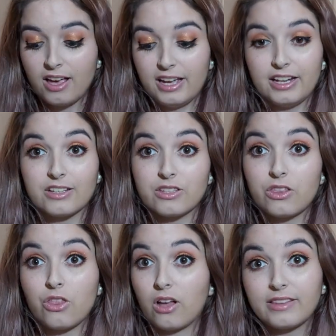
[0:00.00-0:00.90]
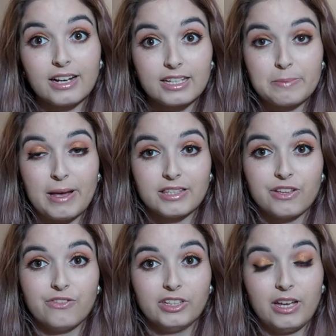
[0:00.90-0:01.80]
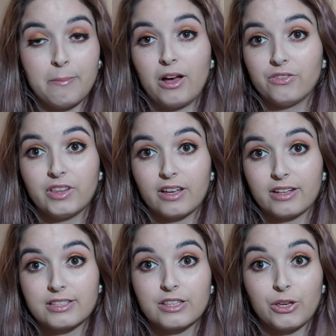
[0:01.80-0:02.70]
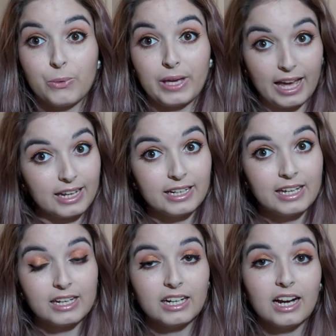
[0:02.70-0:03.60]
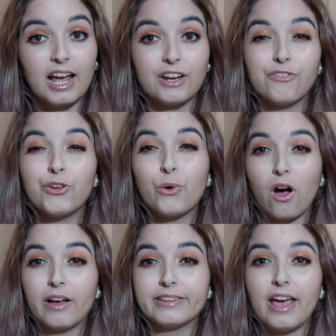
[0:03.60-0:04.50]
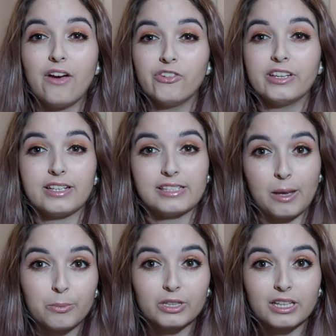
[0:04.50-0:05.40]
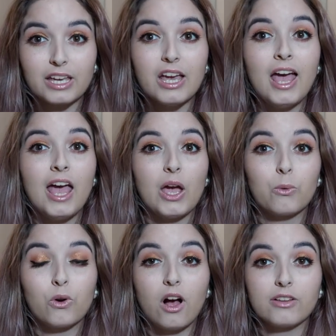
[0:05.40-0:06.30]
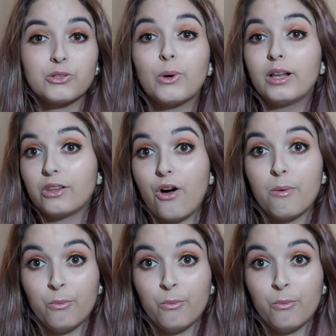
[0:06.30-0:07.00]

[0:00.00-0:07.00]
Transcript: It is not that expensive for the amount of things that you get in here, and if you got everything separately, it will cost you a lot